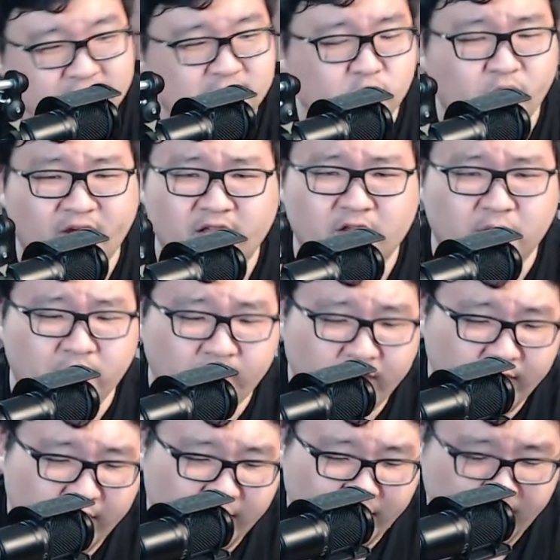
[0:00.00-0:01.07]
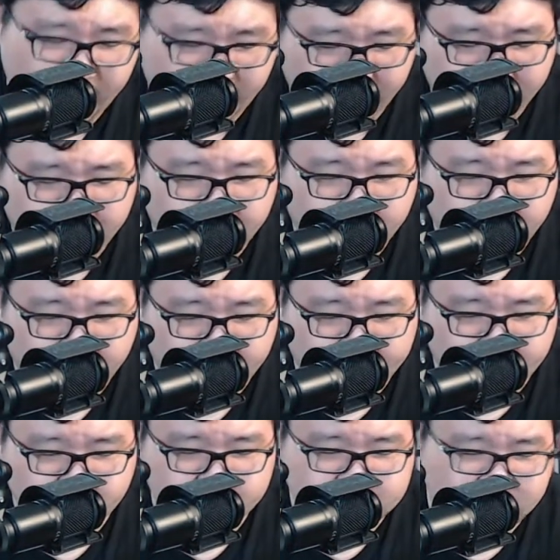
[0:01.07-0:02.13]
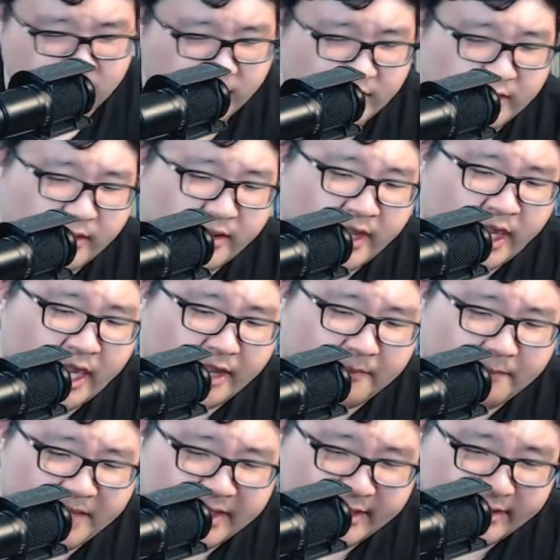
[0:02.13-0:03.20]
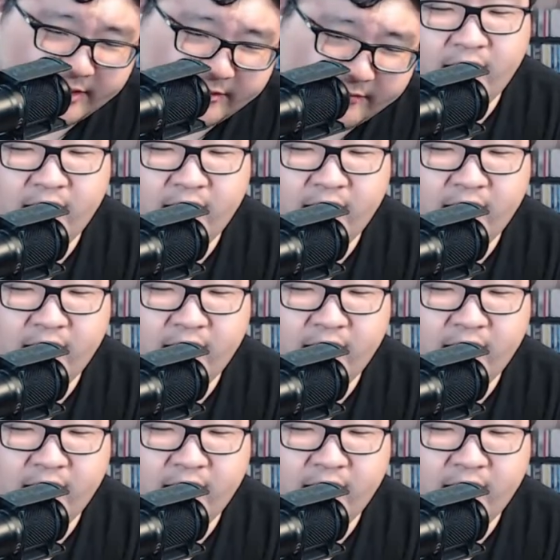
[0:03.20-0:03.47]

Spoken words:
tasted regular Peppedos in a hot minute.